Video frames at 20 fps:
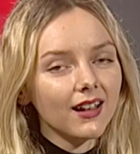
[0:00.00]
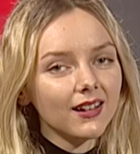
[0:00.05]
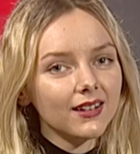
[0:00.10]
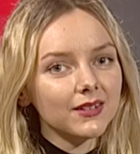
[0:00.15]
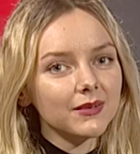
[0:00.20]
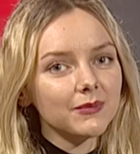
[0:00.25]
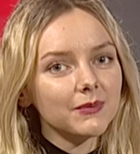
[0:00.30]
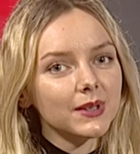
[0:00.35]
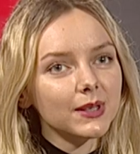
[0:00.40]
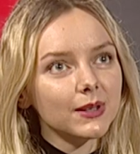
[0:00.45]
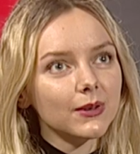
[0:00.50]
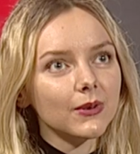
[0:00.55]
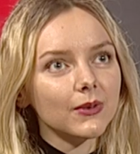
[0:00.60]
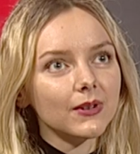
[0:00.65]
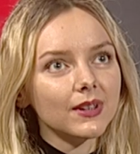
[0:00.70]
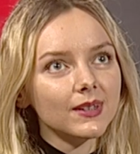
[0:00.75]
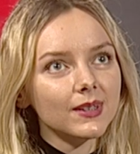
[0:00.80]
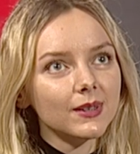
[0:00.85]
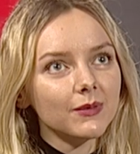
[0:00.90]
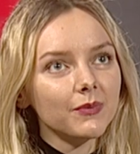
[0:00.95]
So
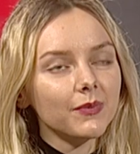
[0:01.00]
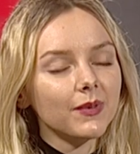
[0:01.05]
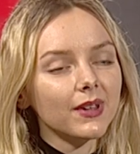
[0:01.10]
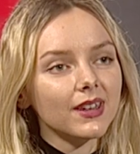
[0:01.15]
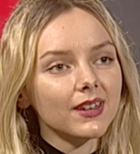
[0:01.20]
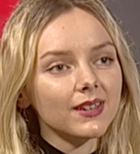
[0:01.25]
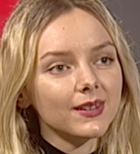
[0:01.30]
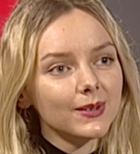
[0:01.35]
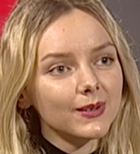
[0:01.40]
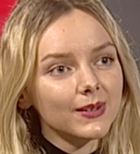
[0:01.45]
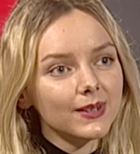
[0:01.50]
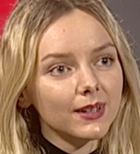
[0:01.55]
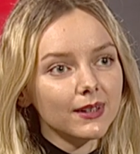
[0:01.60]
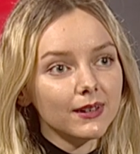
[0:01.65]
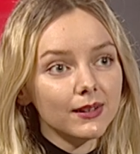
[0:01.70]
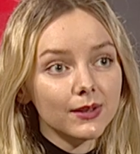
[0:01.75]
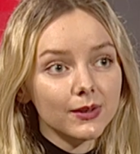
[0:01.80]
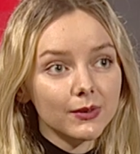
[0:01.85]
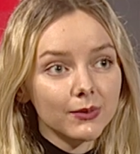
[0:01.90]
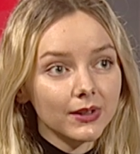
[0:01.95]
EasyPay, as you
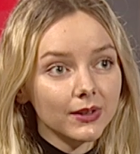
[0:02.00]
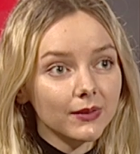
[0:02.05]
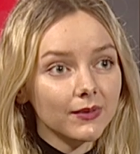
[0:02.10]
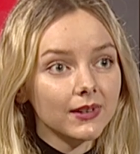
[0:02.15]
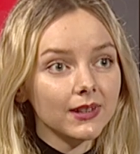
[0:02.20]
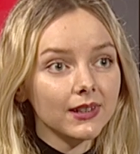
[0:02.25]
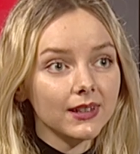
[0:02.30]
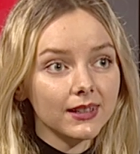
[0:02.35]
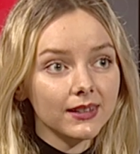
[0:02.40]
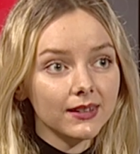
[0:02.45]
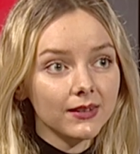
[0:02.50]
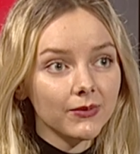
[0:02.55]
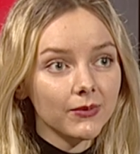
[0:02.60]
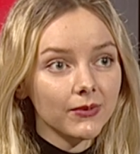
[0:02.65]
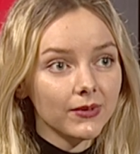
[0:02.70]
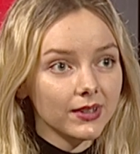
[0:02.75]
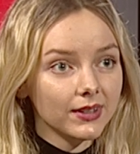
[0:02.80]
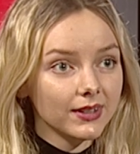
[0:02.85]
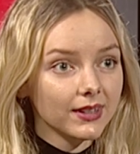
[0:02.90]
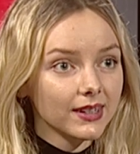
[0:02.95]
said, is one of the leading
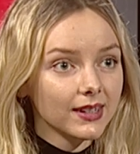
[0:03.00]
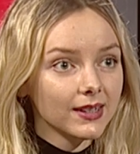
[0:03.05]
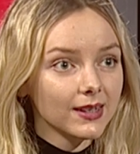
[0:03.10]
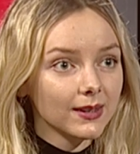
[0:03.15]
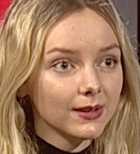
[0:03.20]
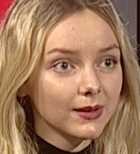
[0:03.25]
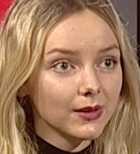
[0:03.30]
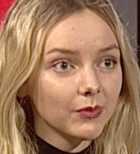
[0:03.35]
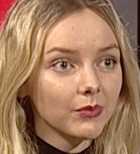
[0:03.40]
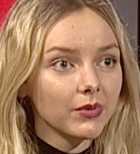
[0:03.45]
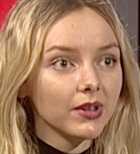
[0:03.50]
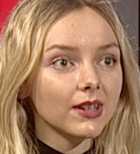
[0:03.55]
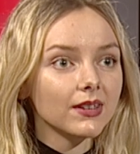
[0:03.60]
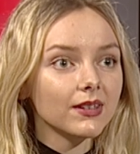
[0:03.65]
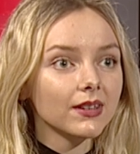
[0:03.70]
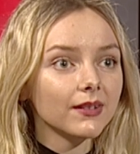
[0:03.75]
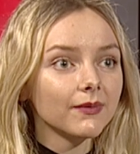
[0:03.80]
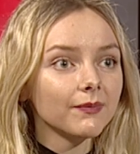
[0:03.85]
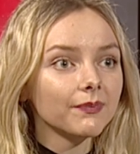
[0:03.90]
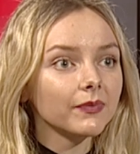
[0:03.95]
fintechs in
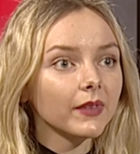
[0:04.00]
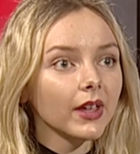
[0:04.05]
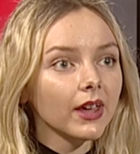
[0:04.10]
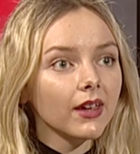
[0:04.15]
Albania.